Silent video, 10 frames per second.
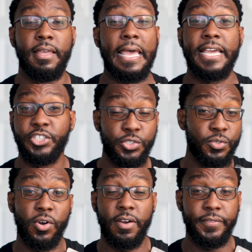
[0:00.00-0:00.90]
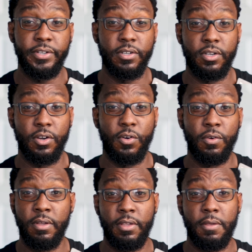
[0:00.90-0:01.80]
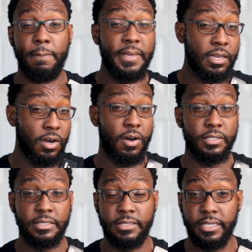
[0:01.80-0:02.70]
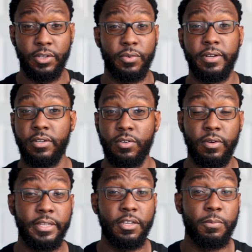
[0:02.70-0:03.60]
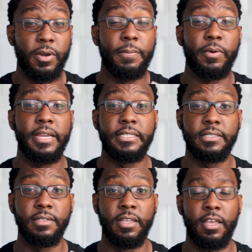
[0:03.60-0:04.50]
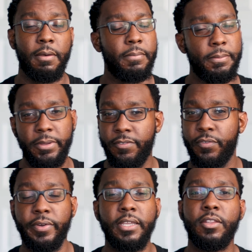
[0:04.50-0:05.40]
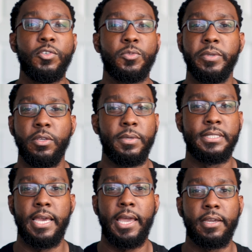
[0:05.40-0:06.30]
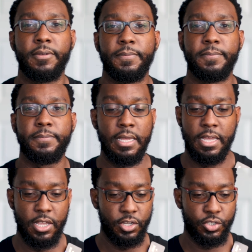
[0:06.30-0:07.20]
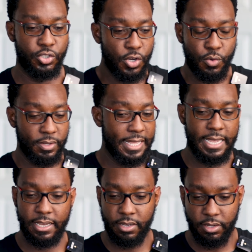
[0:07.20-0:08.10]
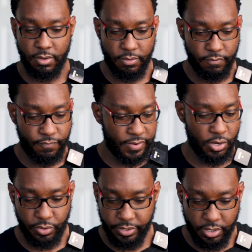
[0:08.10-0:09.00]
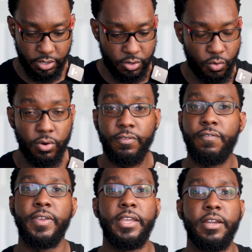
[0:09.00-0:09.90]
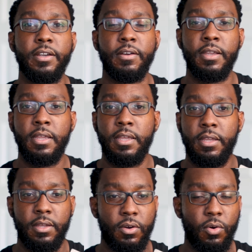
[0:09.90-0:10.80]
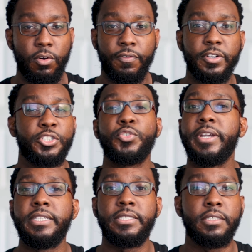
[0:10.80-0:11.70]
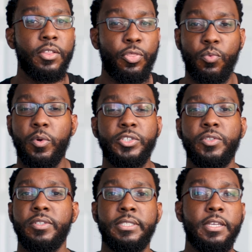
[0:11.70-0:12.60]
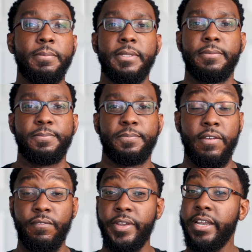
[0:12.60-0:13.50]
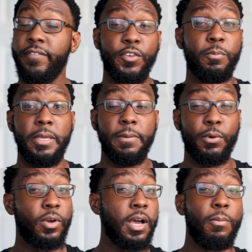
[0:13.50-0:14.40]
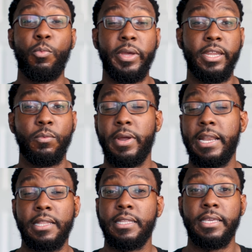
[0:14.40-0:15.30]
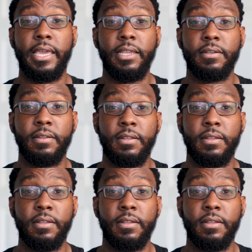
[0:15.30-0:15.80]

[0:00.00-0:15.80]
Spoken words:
As you go after your goal, be cautious and critical in your preparation, but be free and loose when you attack. Don't let failure or fear or frustration thwart your attempt. Very few people come winning right out the gate.